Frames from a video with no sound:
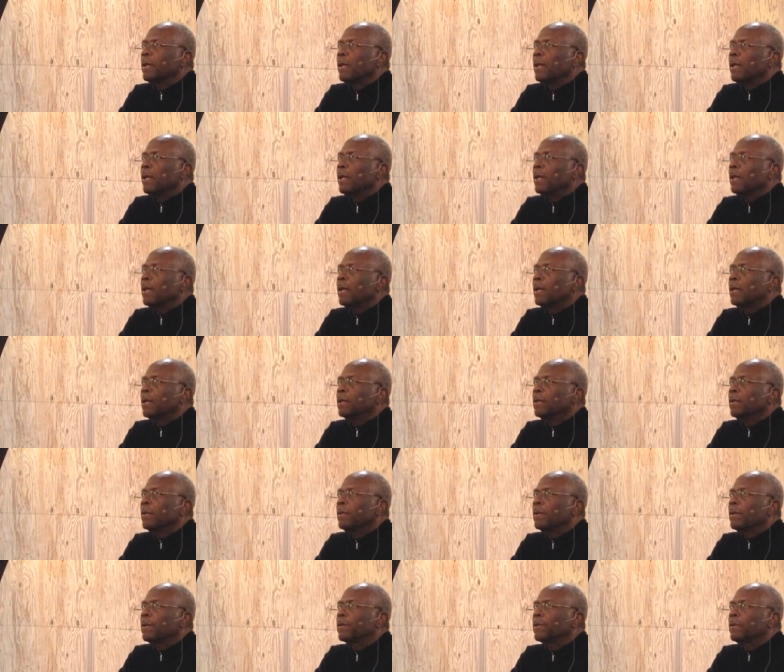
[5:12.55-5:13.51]
Uh, in,
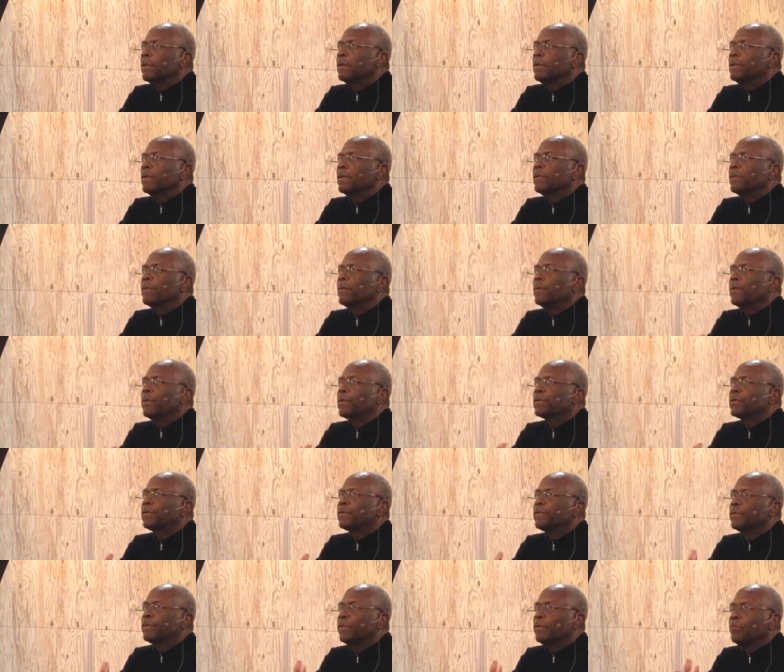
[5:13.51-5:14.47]
order, in other words,
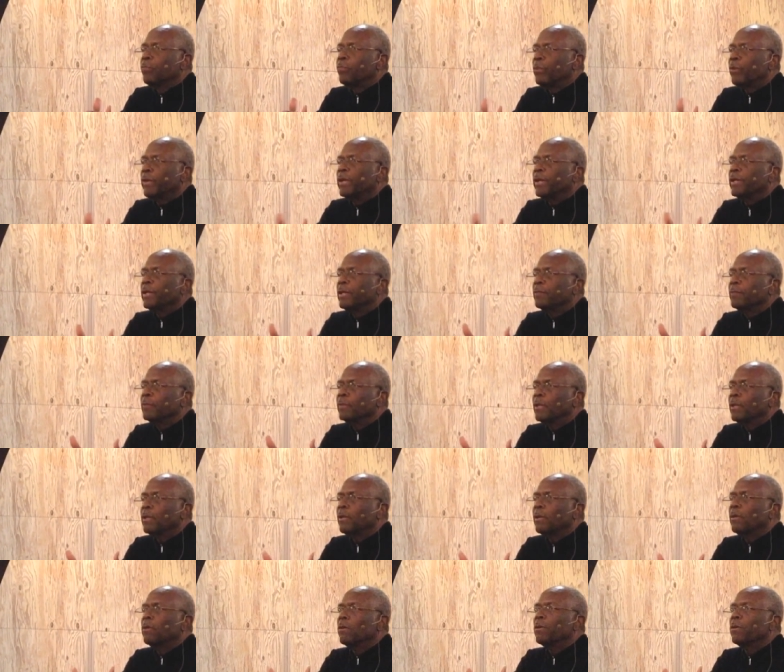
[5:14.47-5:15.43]
to bring Him
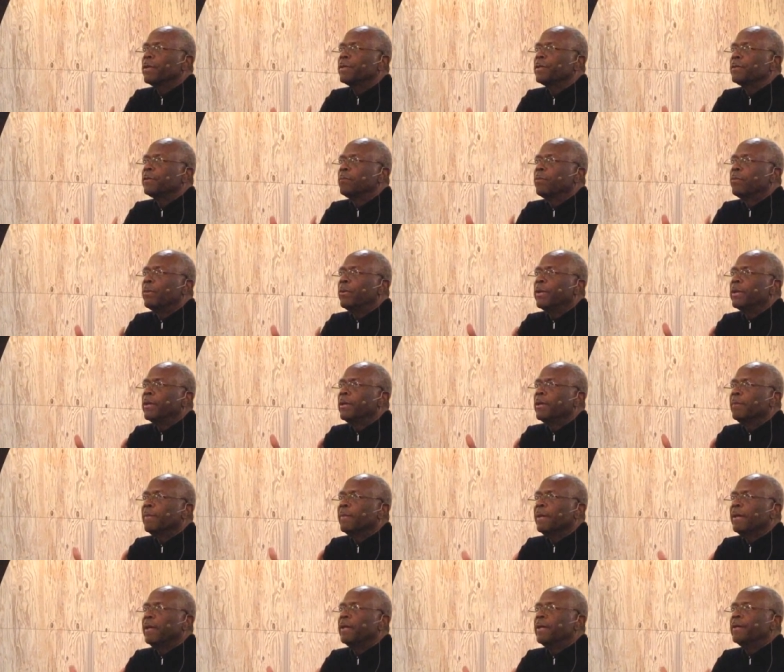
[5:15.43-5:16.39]
glory, to bring
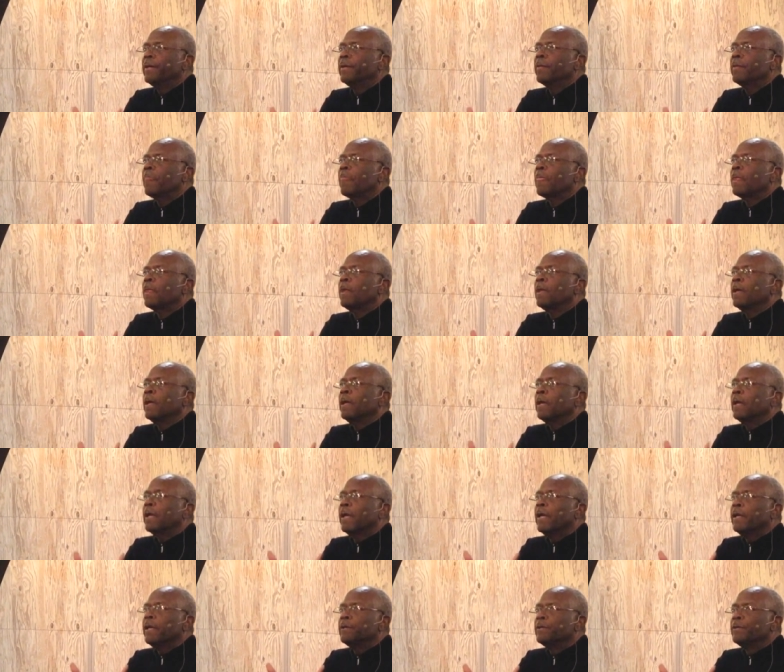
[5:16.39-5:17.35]
Him honor,
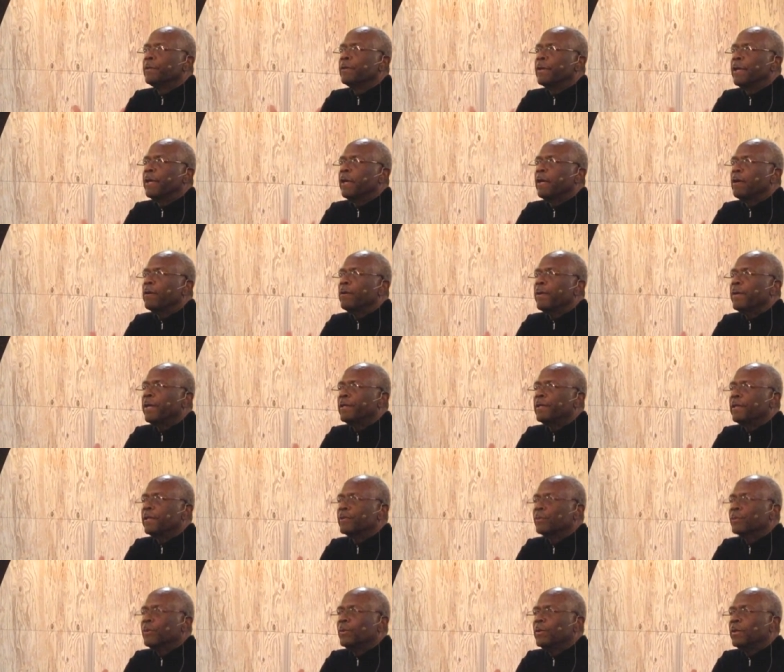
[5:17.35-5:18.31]
and to carry out
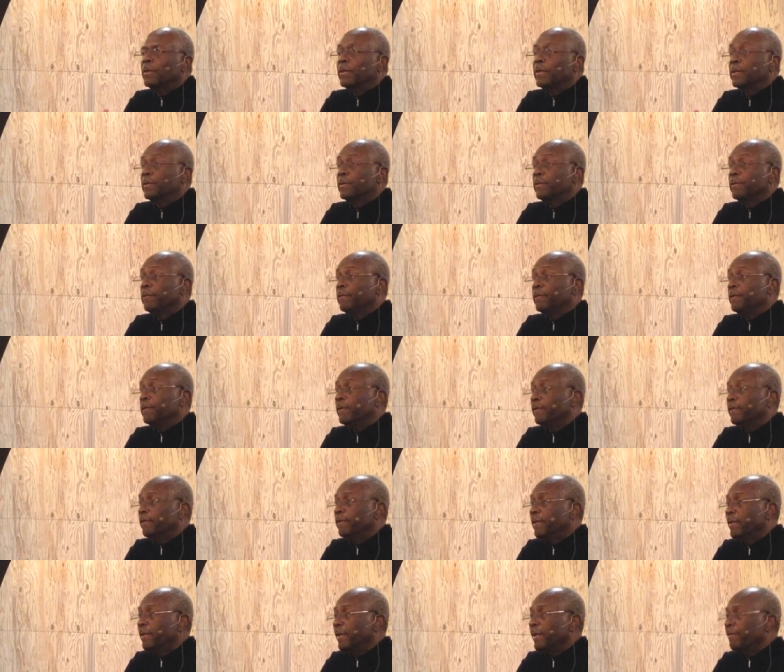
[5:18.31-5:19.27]
his will and to
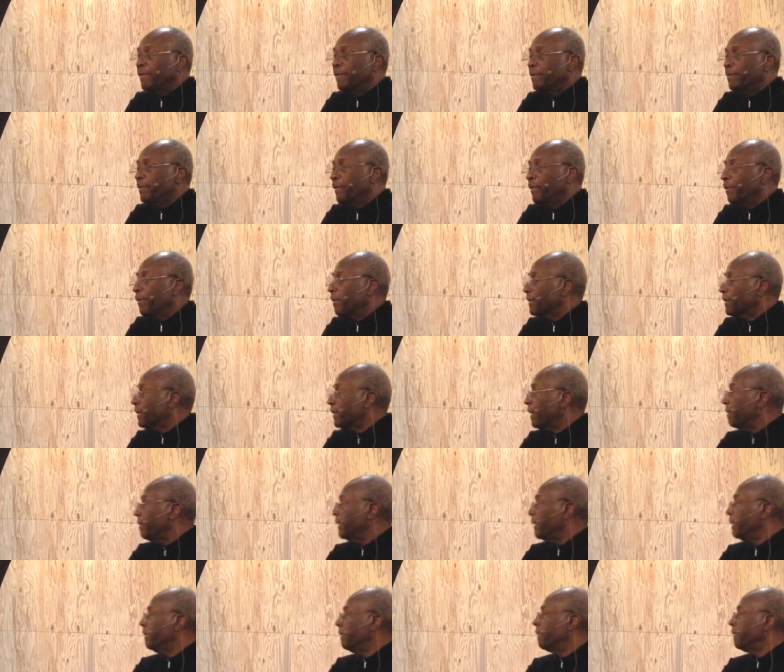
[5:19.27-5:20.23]
fulfill our purpose.
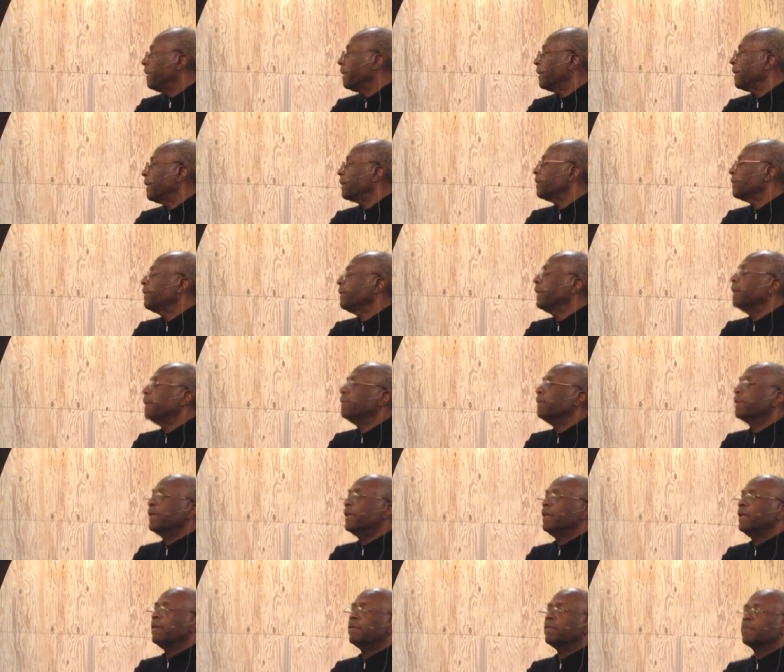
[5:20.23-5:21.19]
How many feel like you have
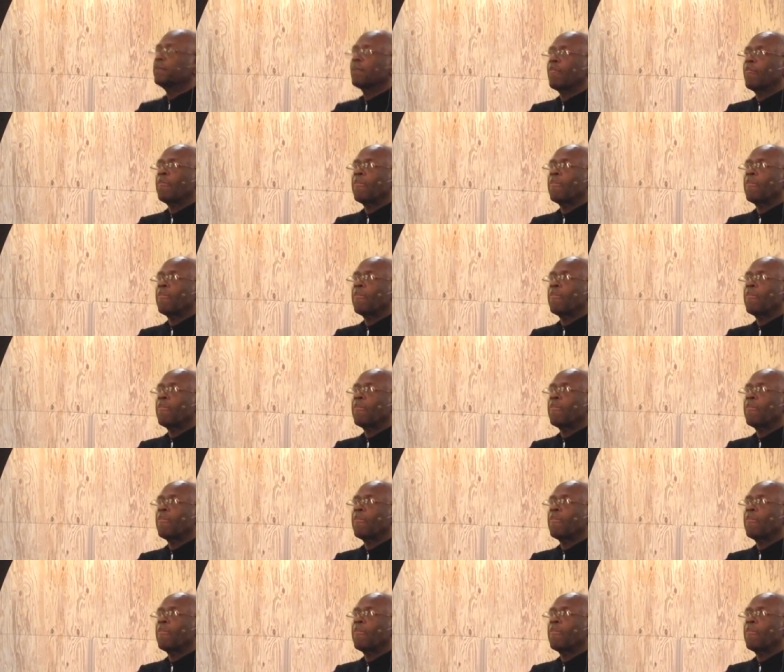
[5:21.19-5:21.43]
a gift?